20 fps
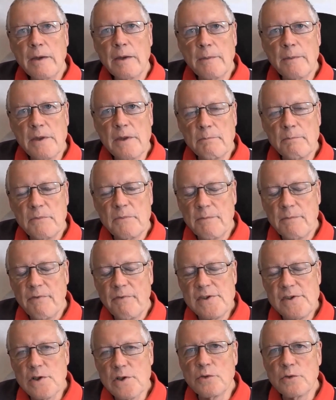the
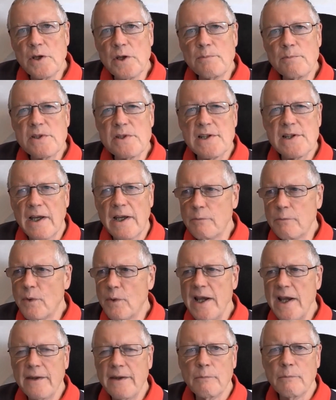physical numbers, like
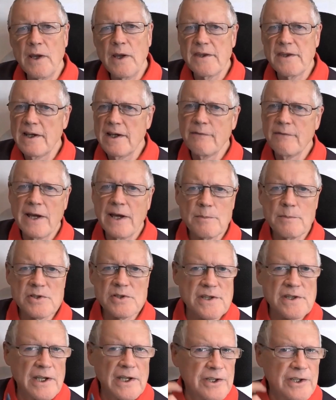where they live, how
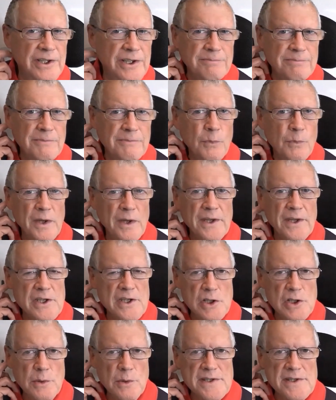much they earn, what they
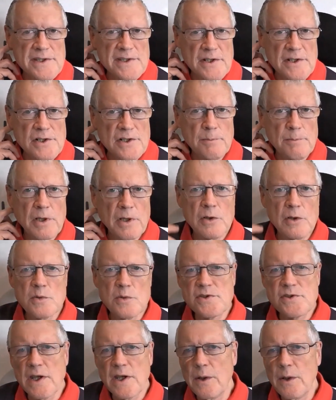do, etc., but
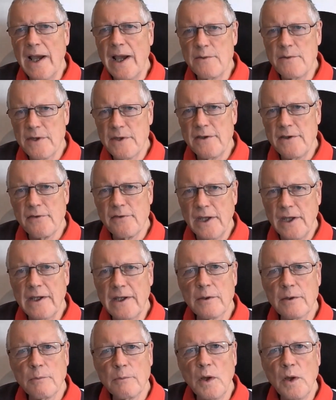also how they
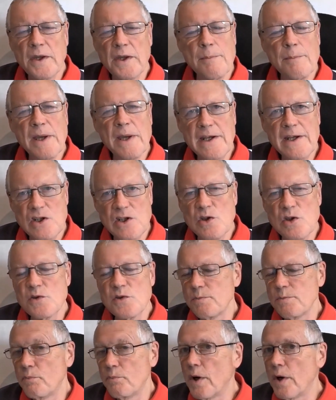think, what their main
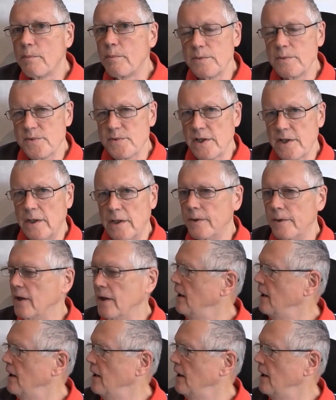issues and problems are.